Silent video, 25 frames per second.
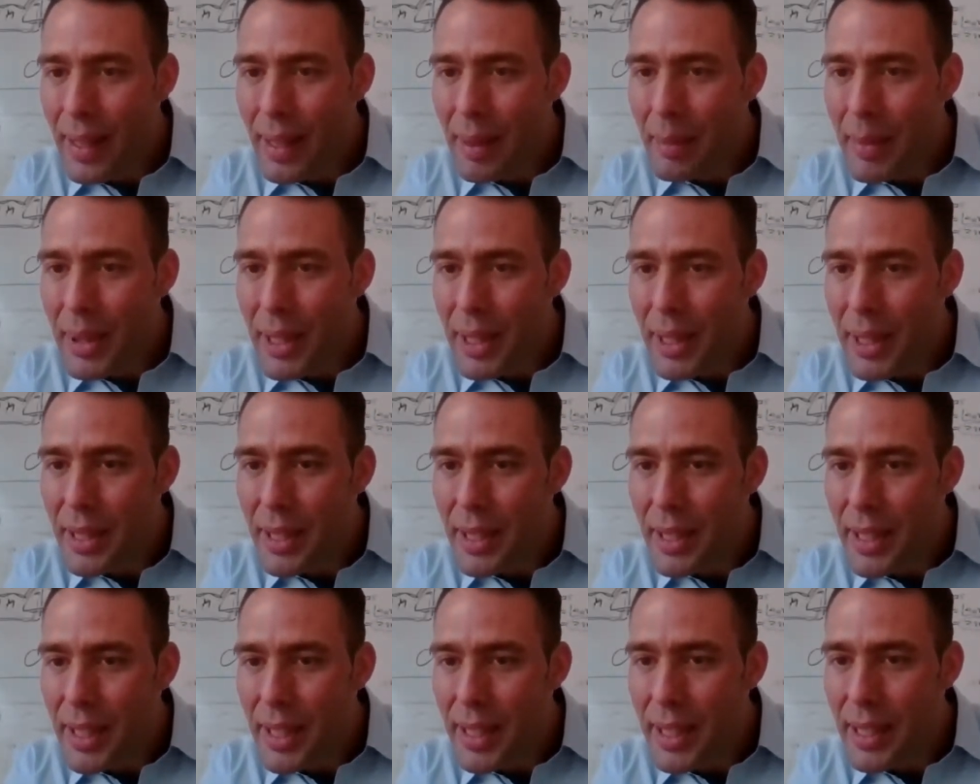Let me
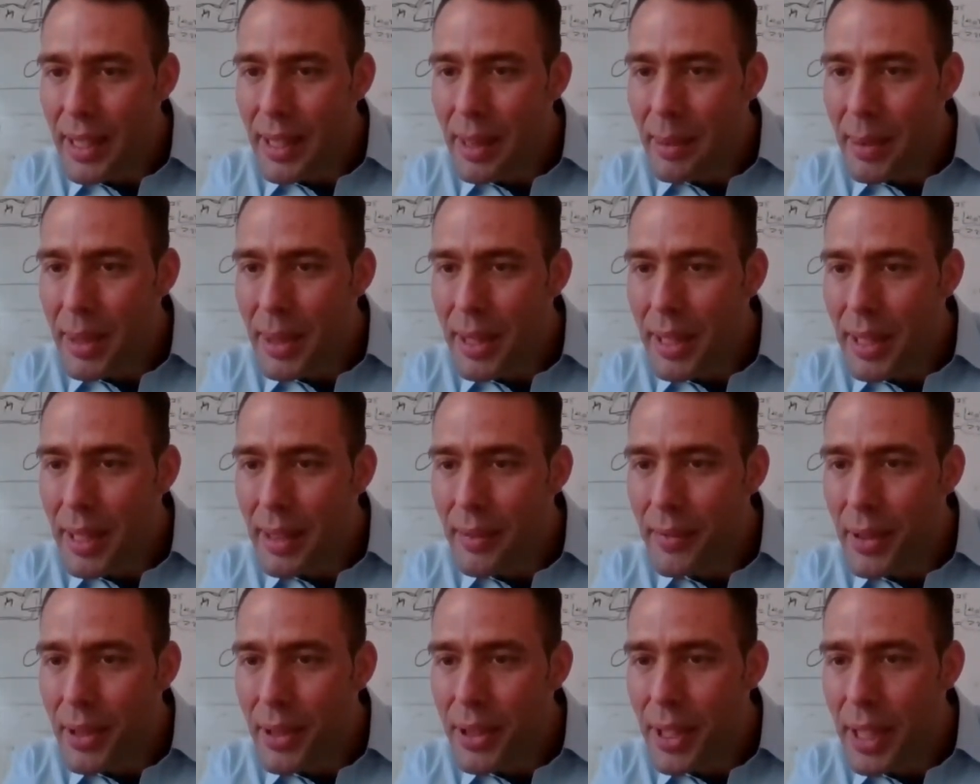
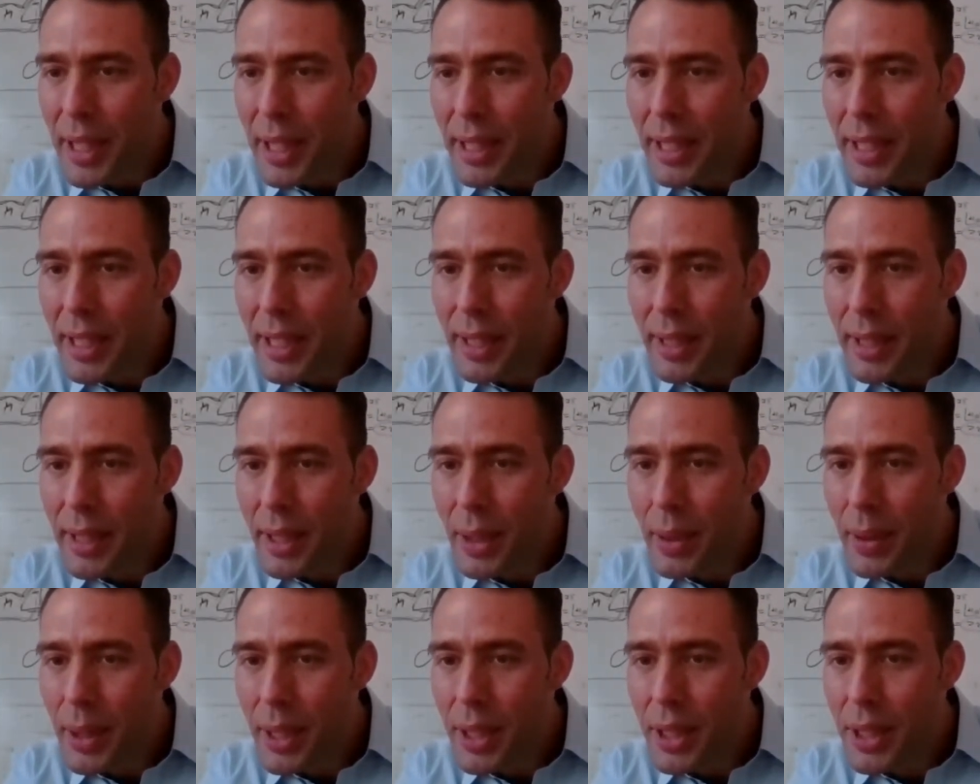see if there's any
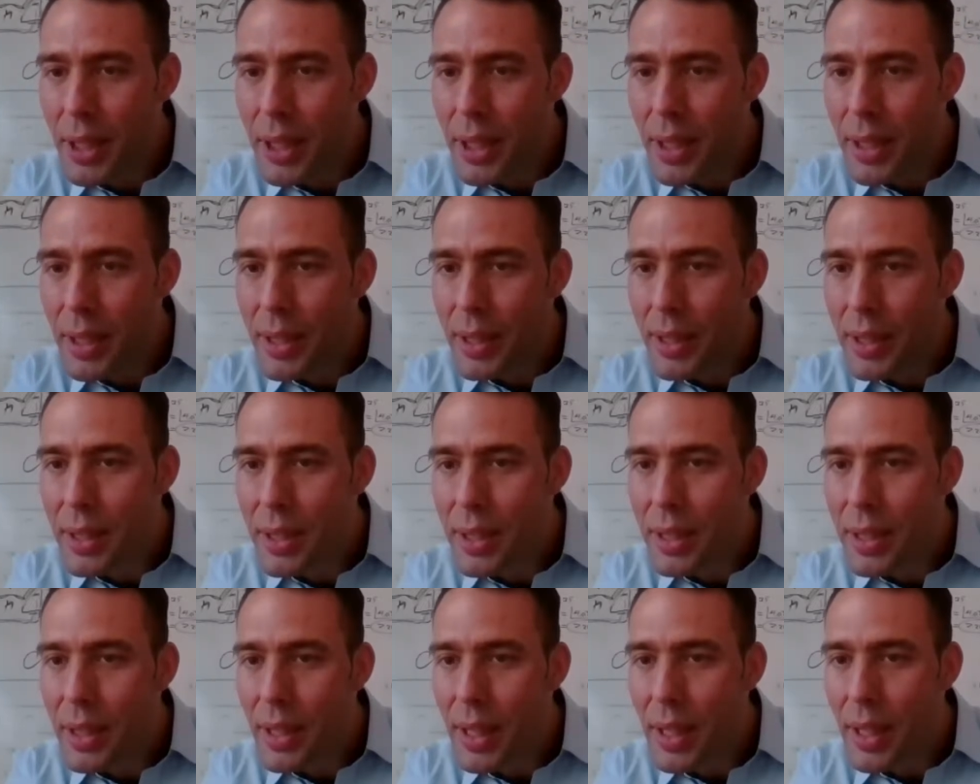other
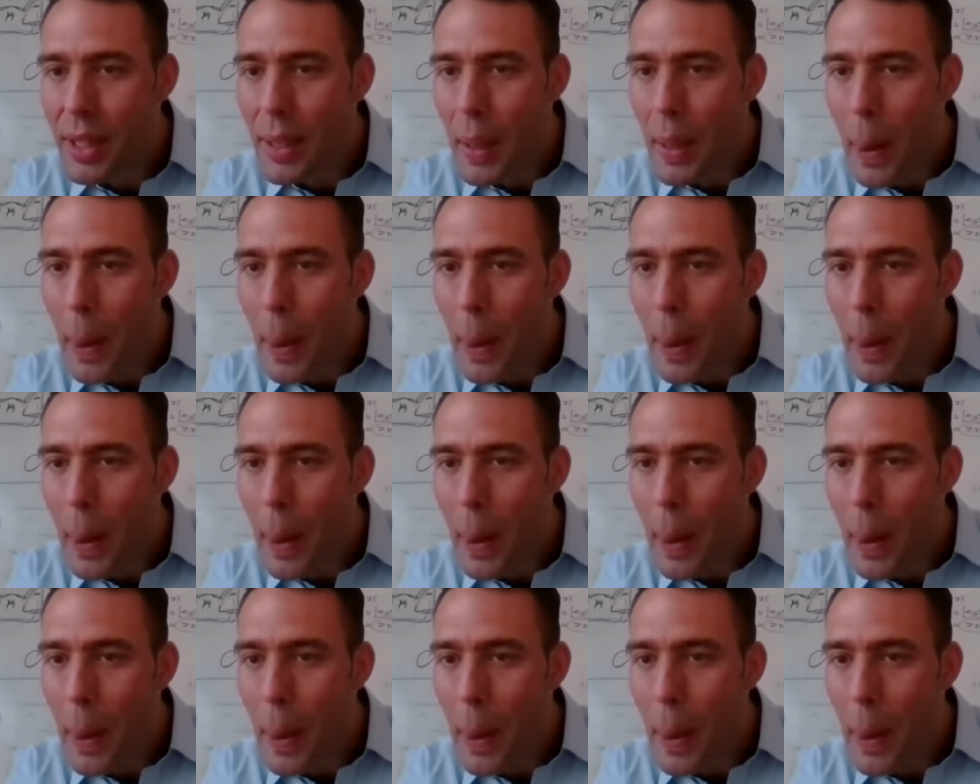questions.